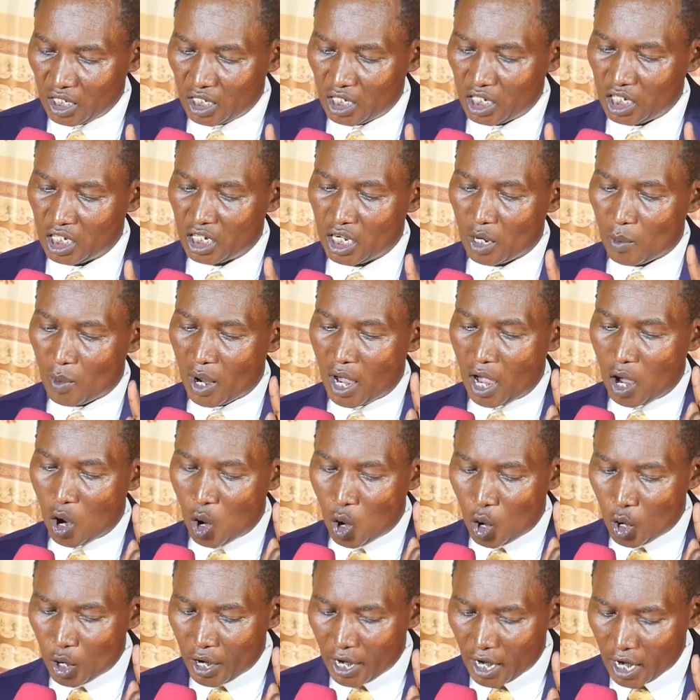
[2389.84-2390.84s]
in our
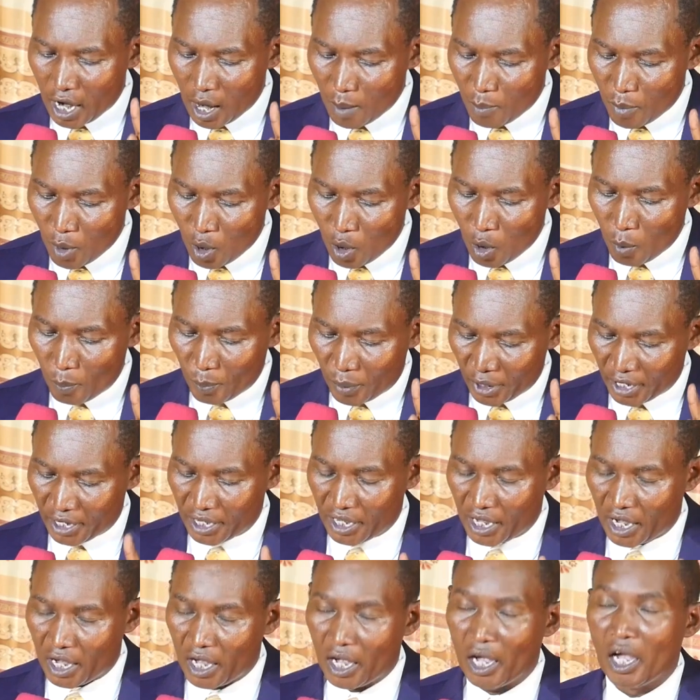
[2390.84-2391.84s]
honorable
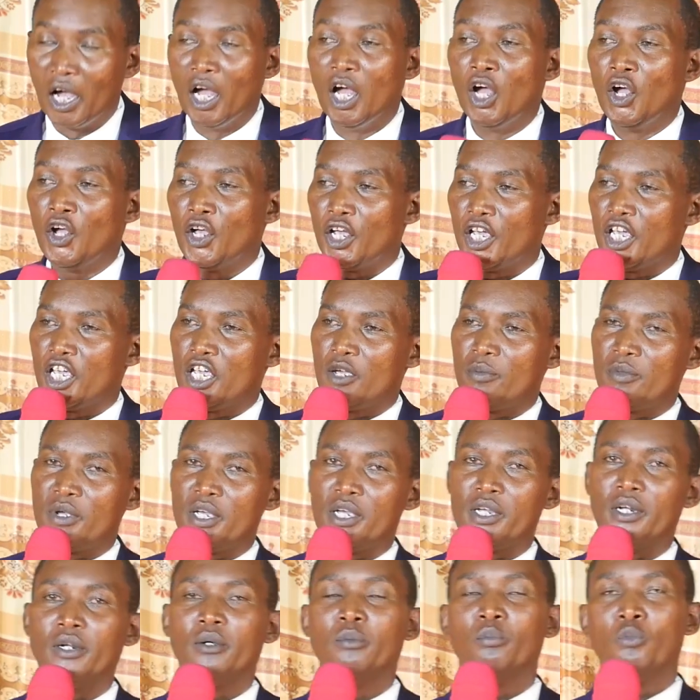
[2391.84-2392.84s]
prayer.
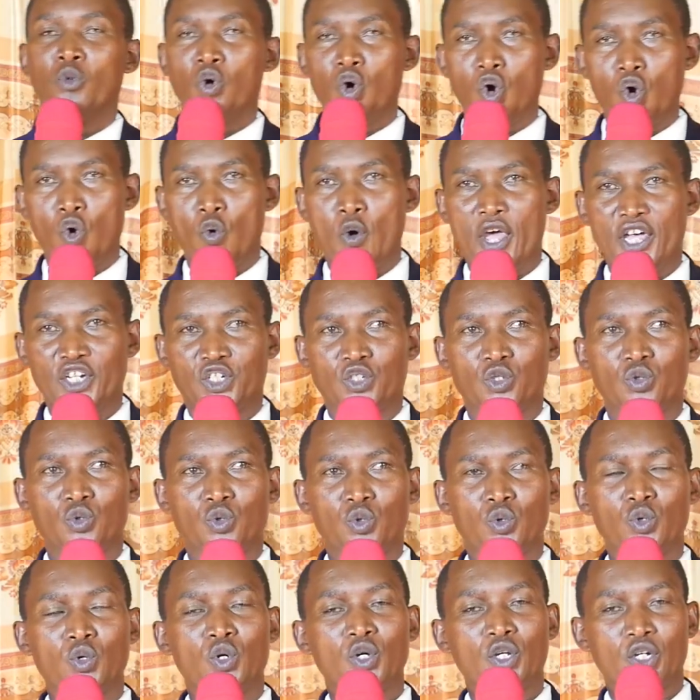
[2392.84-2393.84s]
Amen. Mungu
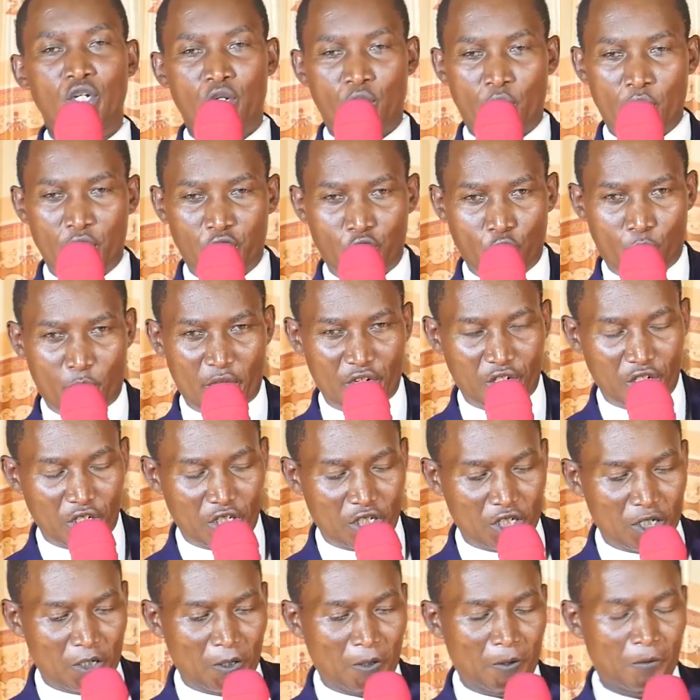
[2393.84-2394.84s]
wetu na
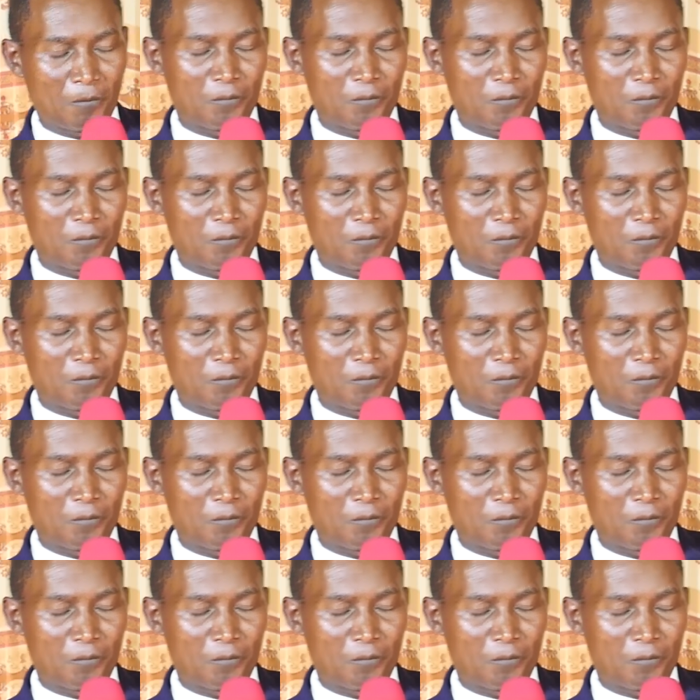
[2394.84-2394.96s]
watubariki.